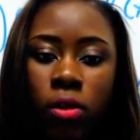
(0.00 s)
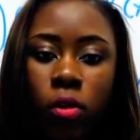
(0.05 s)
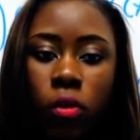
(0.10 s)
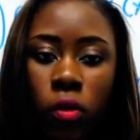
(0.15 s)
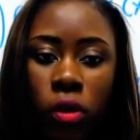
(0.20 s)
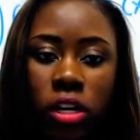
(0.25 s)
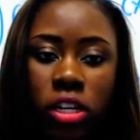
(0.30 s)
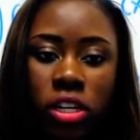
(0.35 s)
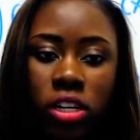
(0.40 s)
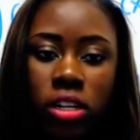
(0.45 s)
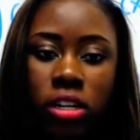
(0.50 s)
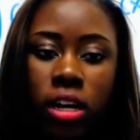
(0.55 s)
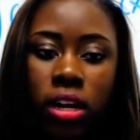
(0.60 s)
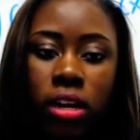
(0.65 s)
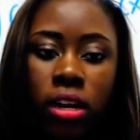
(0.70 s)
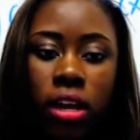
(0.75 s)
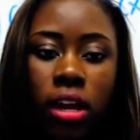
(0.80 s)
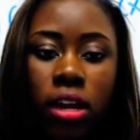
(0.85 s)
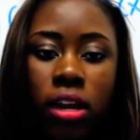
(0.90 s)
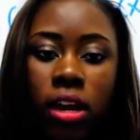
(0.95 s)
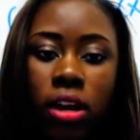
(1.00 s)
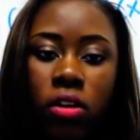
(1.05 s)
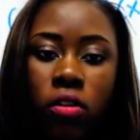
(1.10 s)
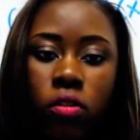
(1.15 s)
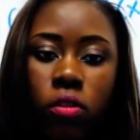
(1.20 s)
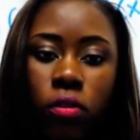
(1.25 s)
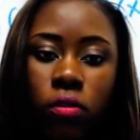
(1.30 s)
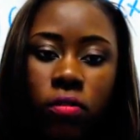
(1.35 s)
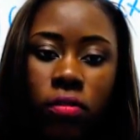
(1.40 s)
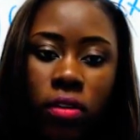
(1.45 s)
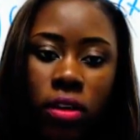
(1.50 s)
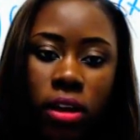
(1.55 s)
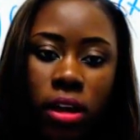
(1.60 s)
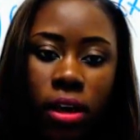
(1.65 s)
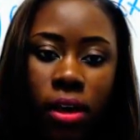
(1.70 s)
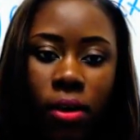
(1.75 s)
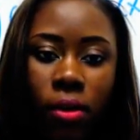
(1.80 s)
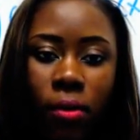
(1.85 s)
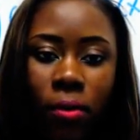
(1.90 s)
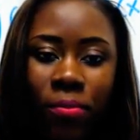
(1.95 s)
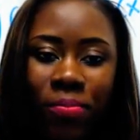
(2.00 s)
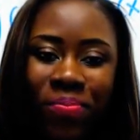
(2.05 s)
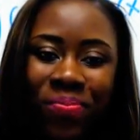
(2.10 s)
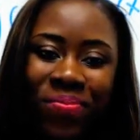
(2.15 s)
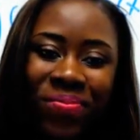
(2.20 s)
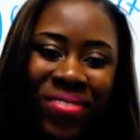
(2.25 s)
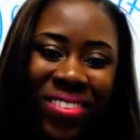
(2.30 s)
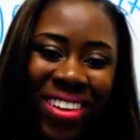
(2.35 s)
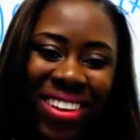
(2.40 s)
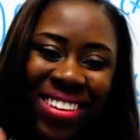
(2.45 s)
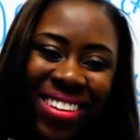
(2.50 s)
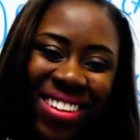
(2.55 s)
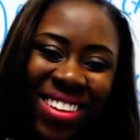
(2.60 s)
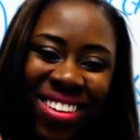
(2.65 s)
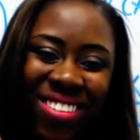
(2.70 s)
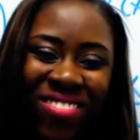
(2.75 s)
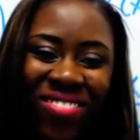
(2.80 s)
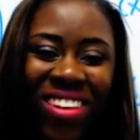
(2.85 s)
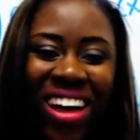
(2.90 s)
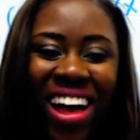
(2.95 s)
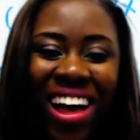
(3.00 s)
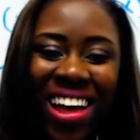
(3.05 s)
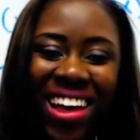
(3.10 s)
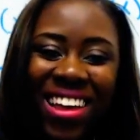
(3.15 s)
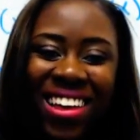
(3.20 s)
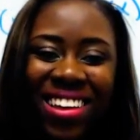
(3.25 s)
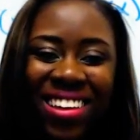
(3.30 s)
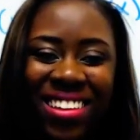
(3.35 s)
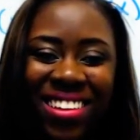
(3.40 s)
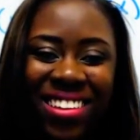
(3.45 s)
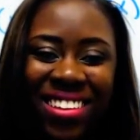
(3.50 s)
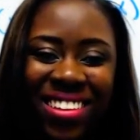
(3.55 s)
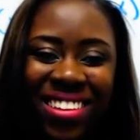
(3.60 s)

question in another video. Bye.